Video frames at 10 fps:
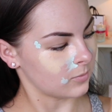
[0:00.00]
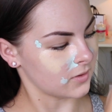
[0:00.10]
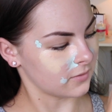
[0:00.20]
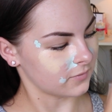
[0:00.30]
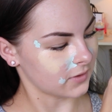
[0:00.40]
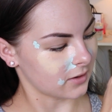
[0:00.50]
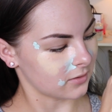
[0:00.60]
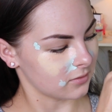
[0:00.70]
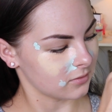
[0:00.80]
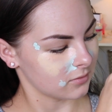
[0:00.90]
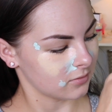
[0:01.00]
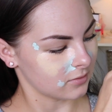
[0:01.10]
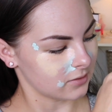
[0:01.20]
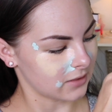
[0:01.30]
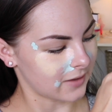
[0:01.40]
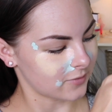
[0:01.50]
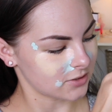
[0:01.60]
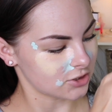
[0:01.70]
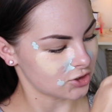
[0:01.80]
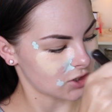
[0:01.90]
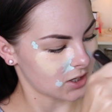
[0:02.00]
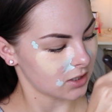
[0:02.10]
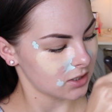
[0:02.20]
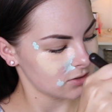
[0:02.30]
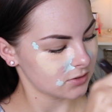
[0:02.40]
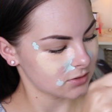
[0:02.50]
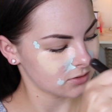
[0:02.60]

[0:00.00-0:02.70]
a bit of that lavender shade